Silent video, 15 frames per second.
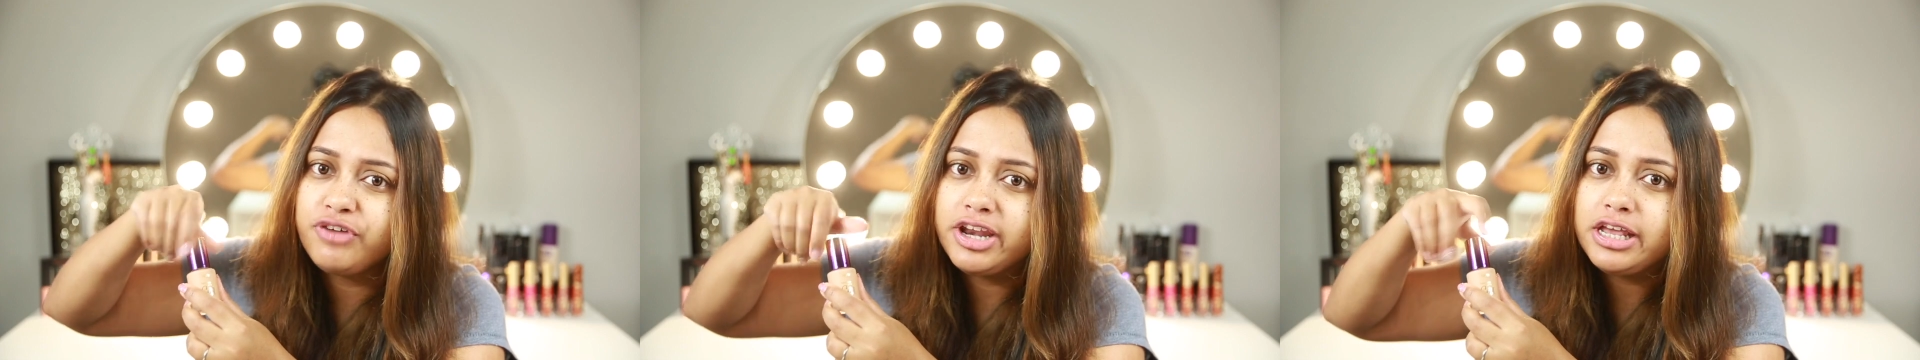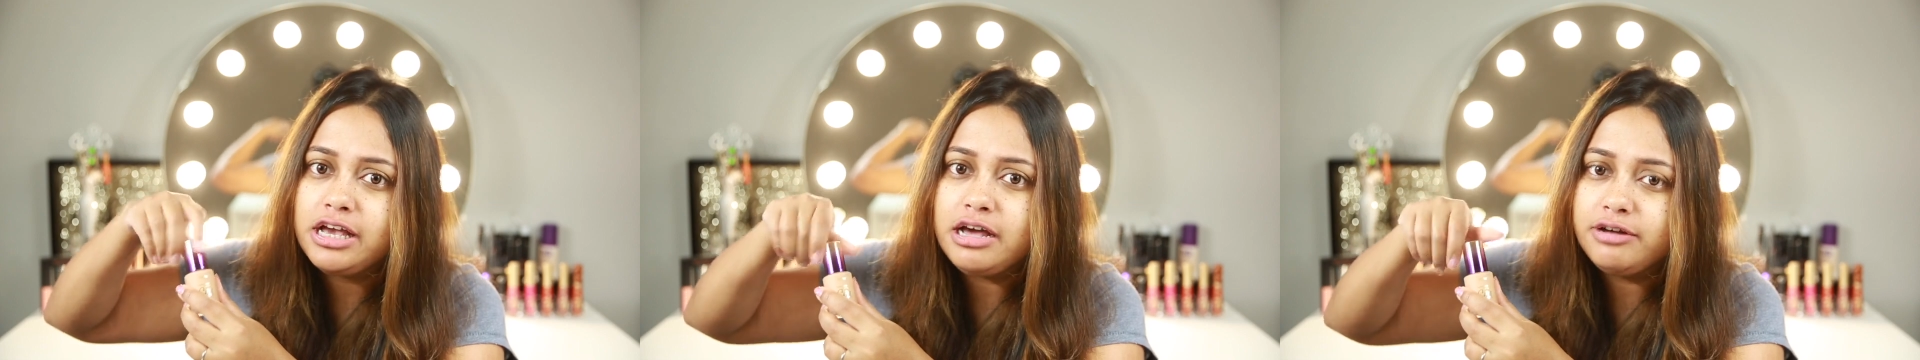
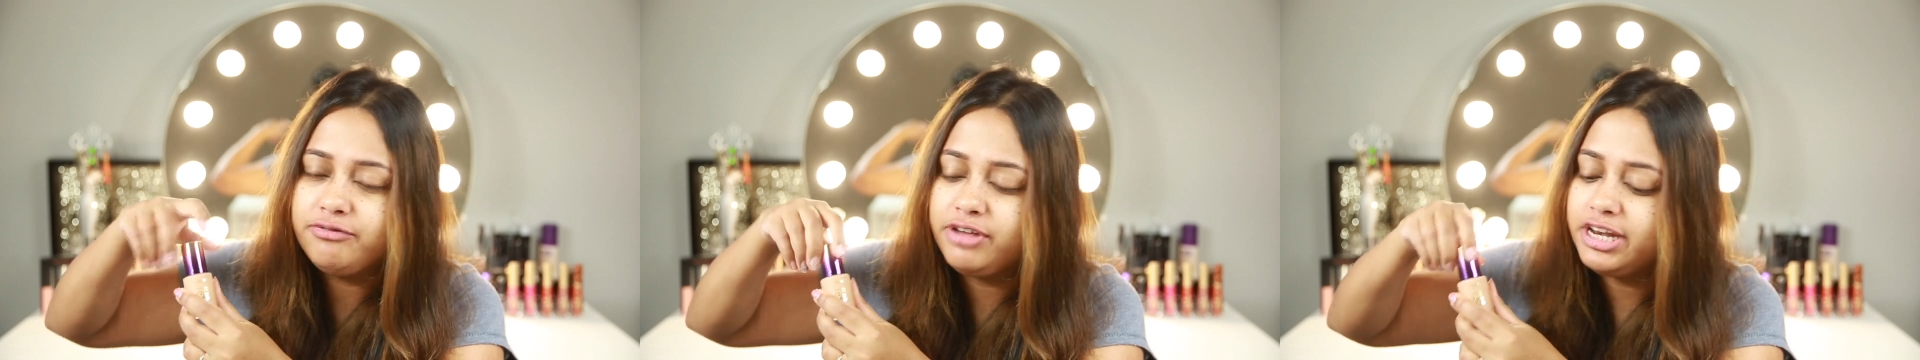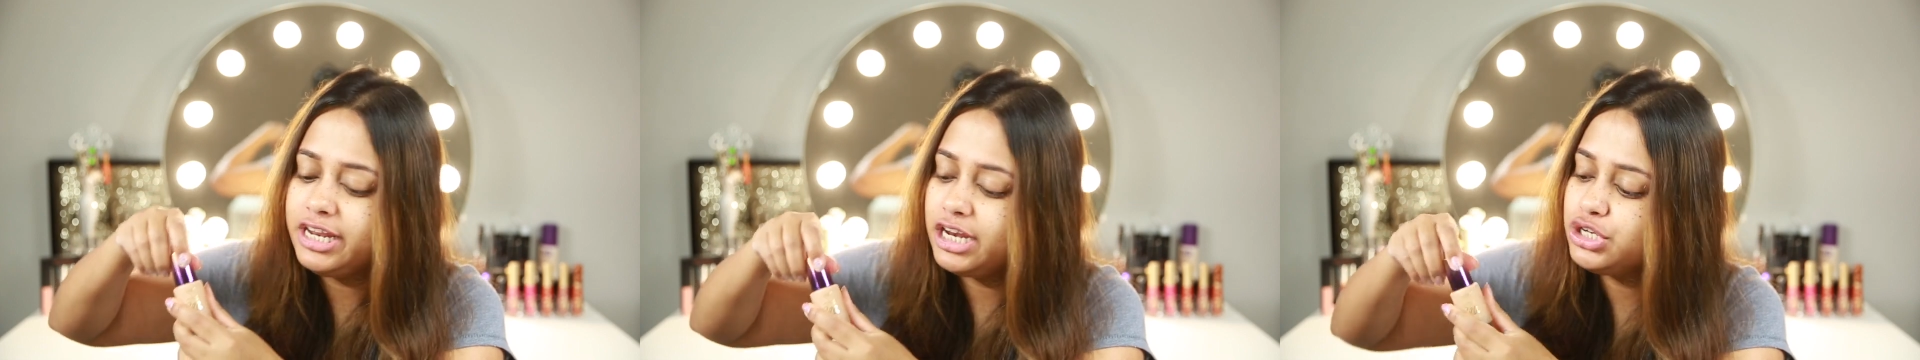very
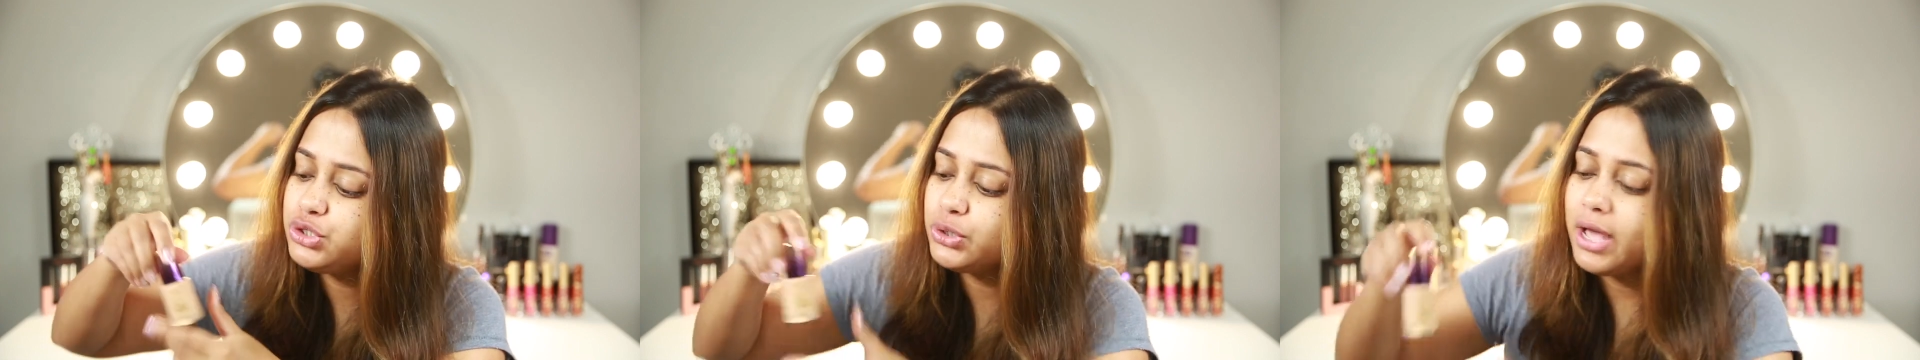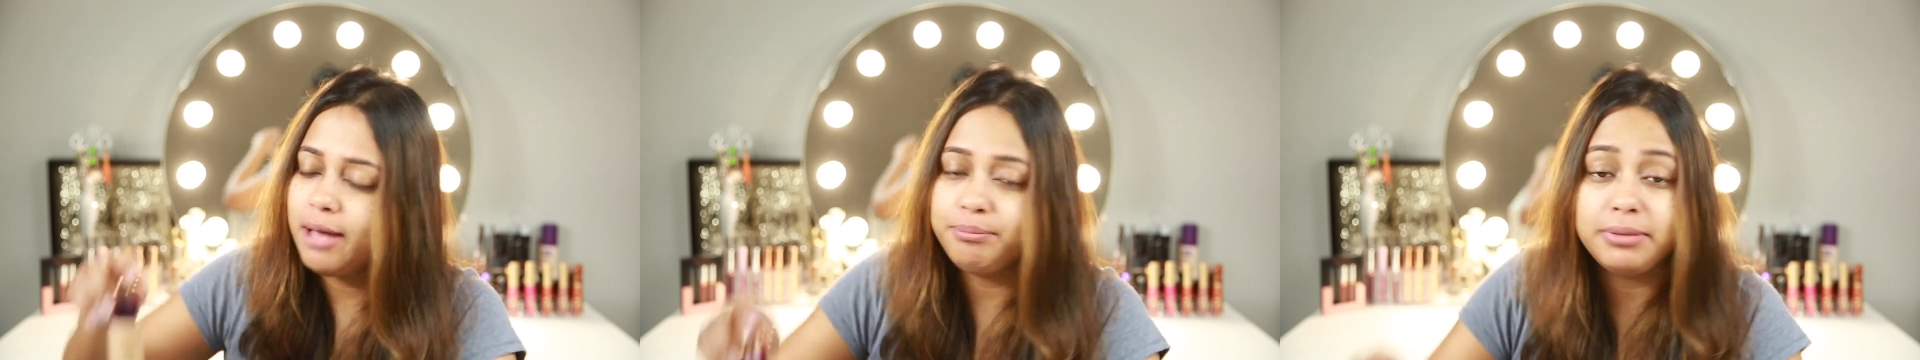convenient
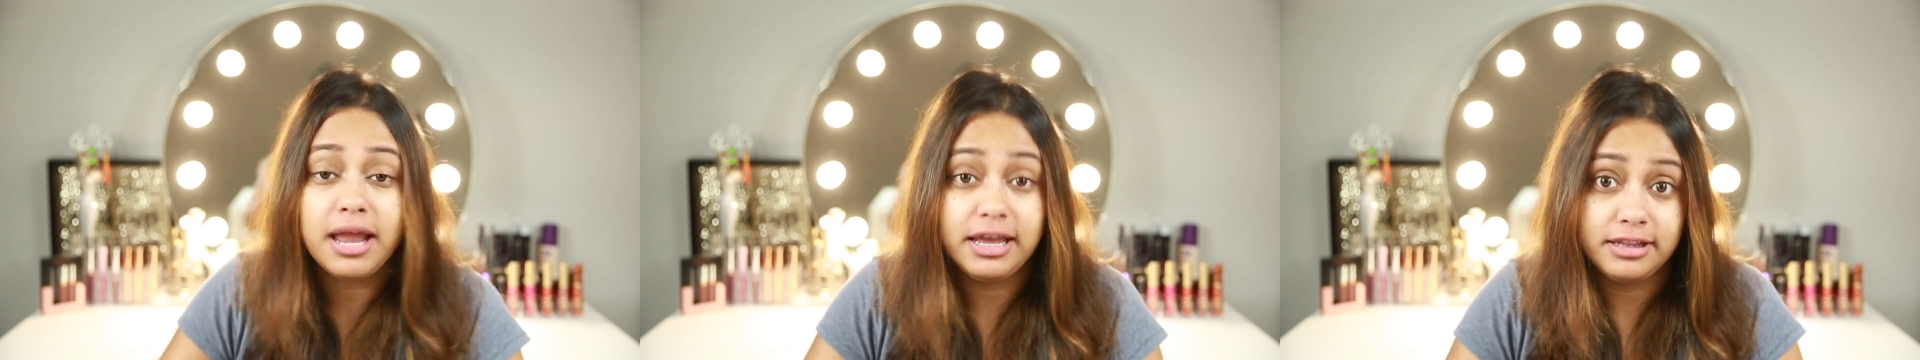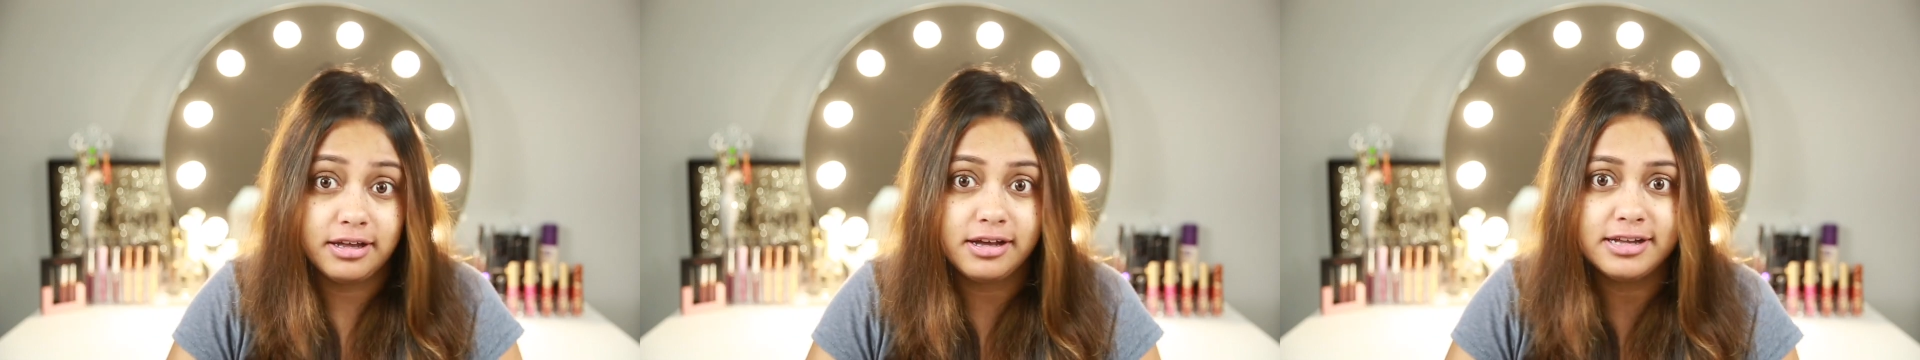to
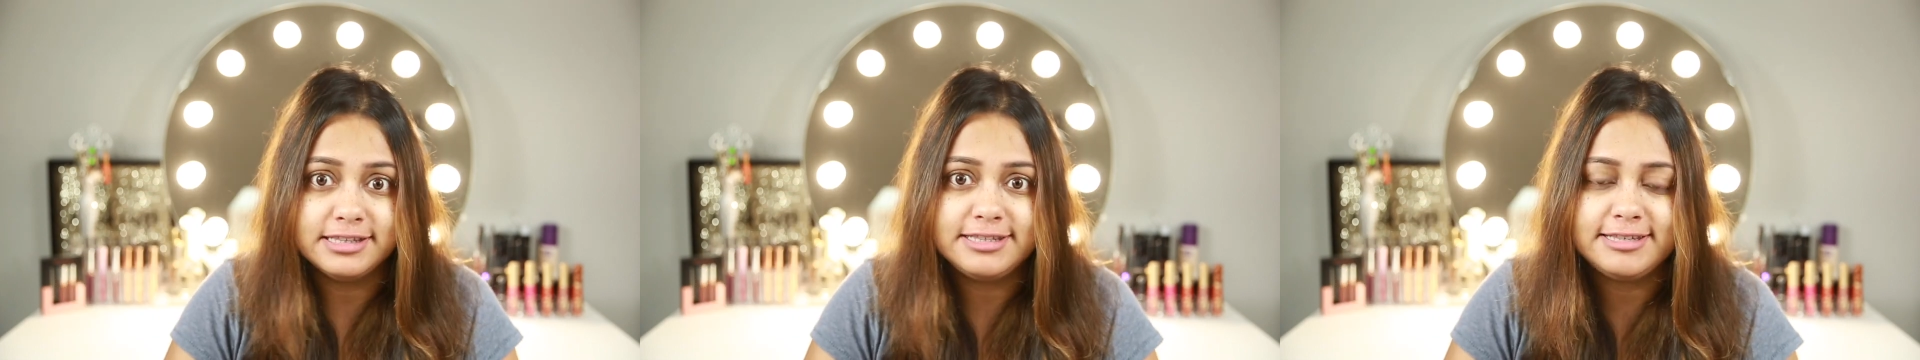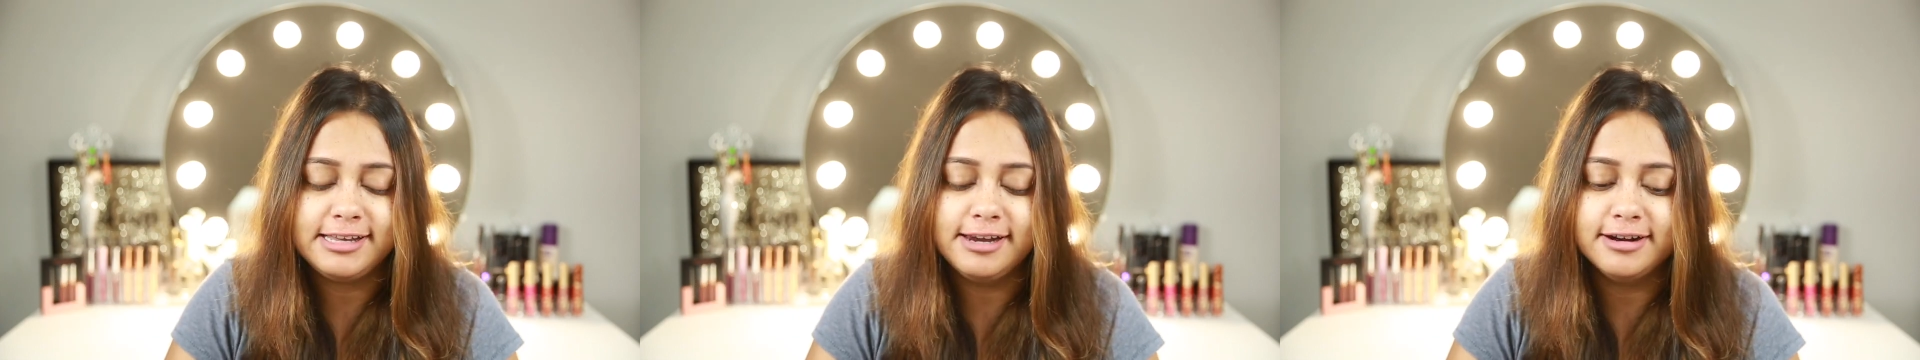apply the
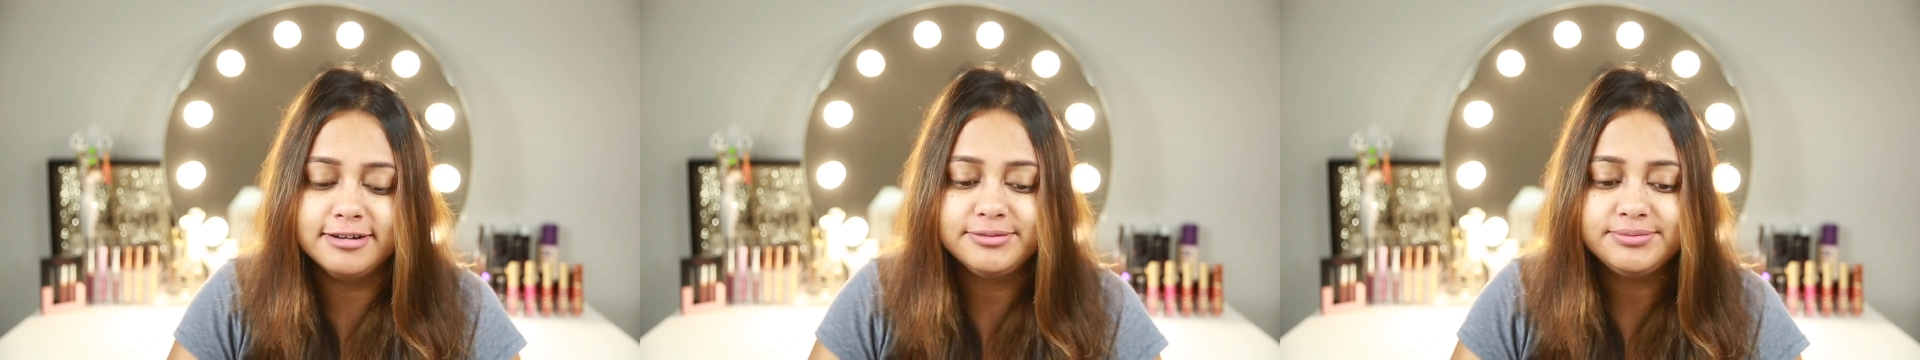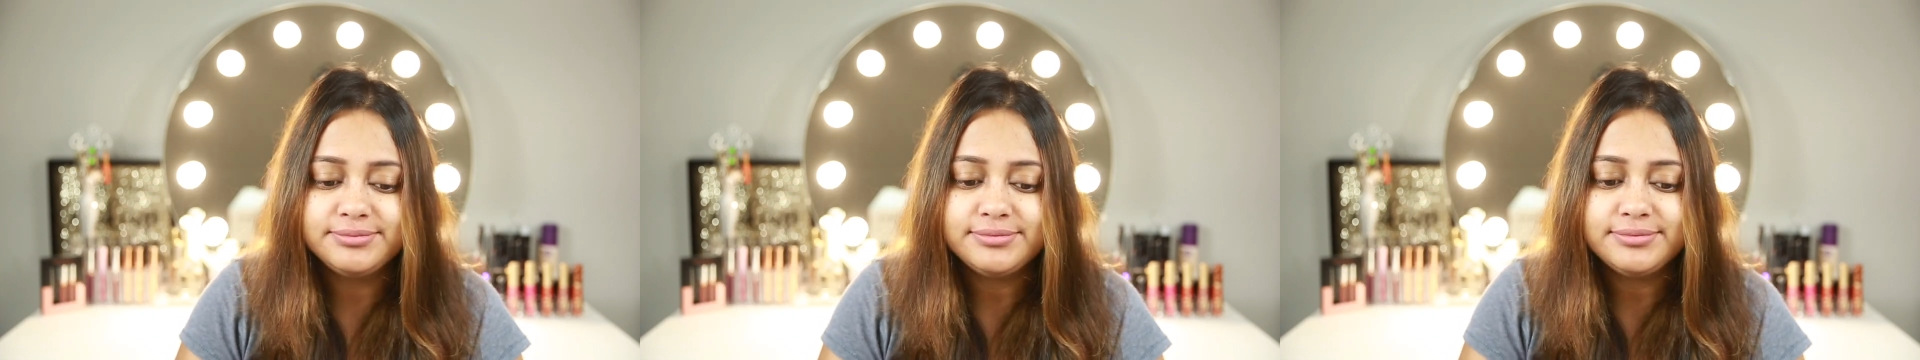concealer.